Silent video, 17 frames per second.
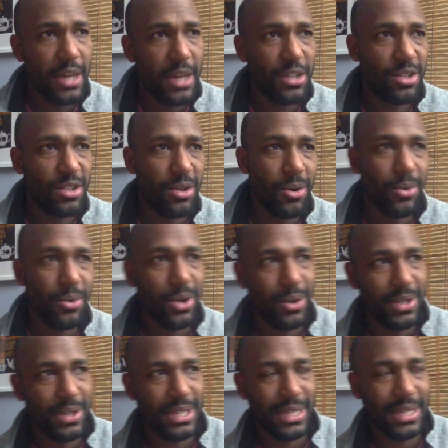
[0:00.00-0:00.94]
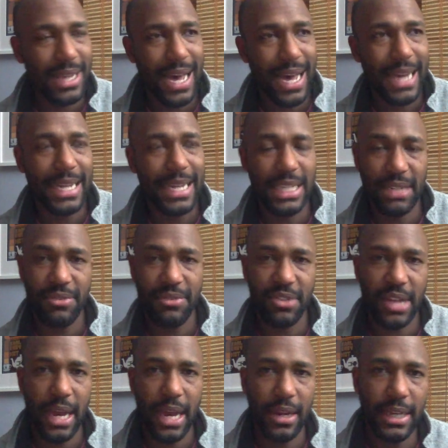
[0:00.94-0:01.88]
So, it's not as if
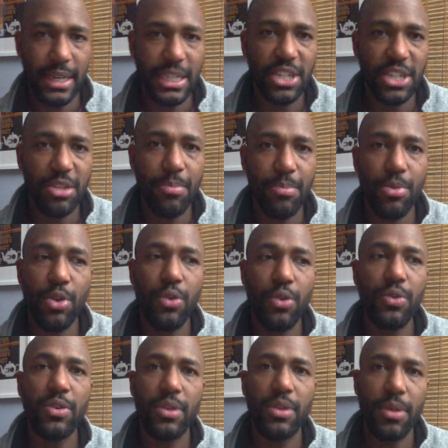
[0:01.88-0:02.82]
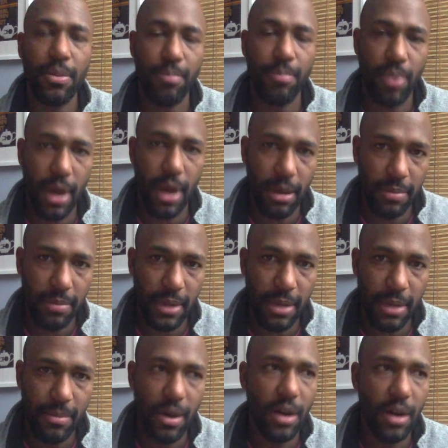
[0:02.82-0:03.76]
China is immune to the
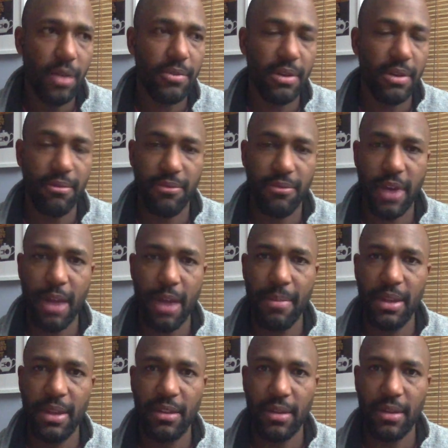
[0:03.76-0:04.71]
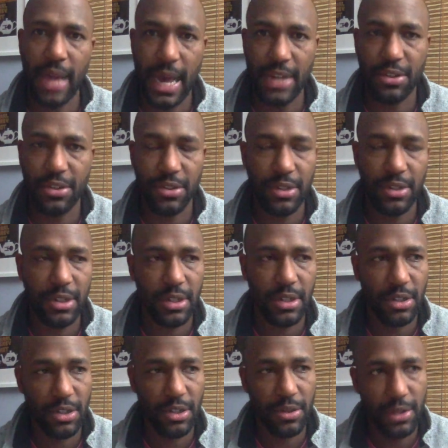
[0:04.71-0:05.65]
problem of environmental hazards.
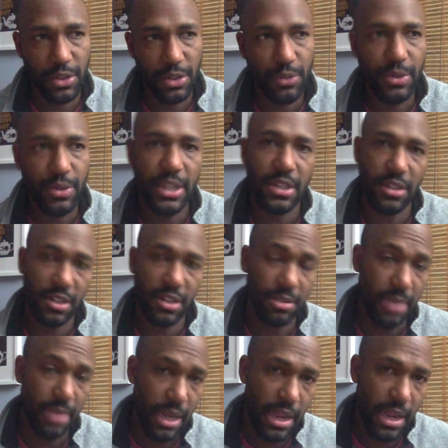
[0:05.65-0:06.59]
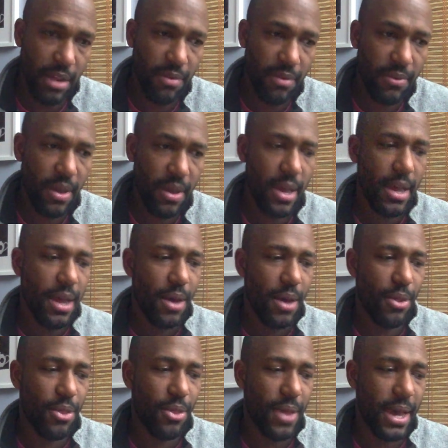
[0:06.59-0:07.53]
And so there's reasons to believe
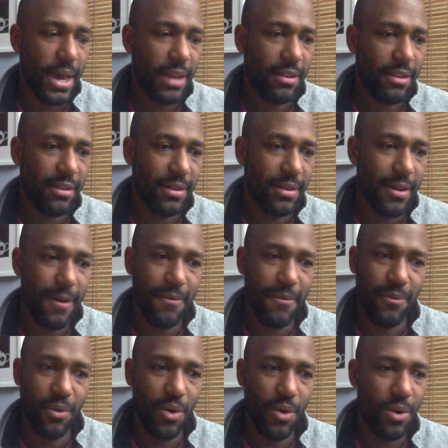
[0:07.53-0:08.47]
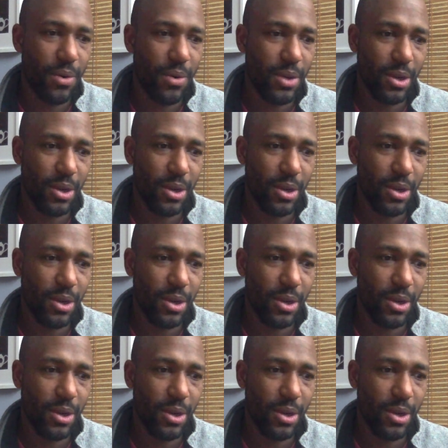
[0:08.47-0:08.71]
that for,